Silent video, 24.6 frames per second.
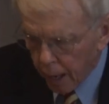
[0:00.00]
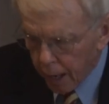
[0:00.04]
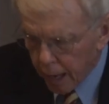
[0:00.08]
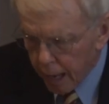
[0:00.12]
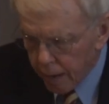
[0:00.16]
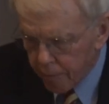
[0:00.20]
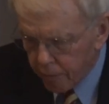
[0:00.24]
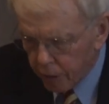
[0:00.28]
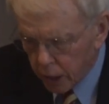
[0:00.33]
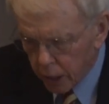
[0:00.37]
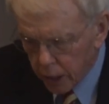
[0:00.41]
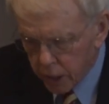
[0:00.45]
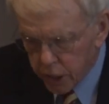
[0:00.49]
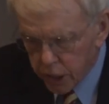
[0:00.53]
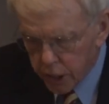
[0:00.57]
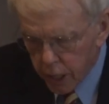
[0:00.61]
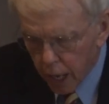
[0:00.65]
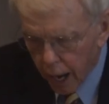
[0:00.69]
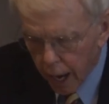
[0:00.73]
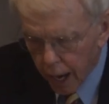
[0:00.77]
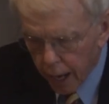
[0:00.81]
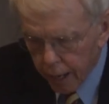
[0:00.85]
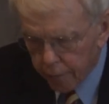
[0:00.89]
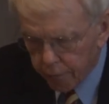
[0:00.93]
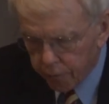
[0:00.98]
even
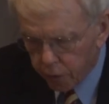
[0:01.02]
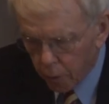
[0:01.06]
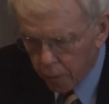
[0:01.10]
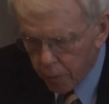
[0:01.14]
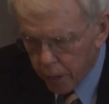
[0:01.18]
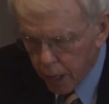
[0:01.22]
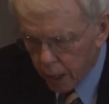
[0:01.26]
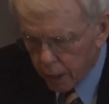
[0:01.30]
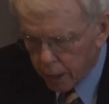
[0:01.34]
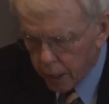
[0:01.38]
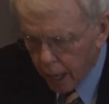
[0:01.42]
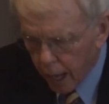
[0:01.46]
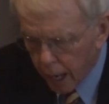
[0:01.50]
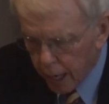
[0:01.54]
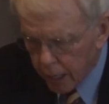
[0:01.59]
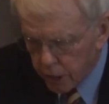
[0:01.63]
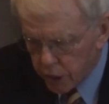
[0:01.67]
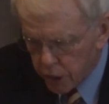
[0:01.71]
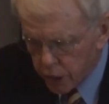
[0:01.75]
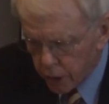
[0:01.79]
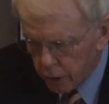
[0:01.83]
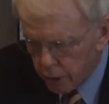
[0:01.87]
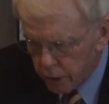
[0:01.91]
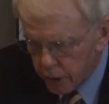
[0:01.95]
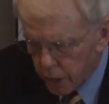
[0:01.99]
aside from the
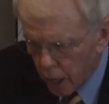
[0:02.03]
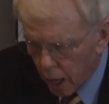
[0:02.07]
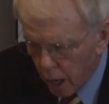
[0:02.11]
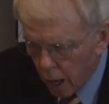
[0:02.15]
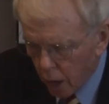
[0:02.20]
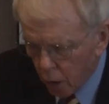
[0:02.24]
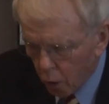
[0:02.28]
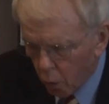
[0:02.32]
occasions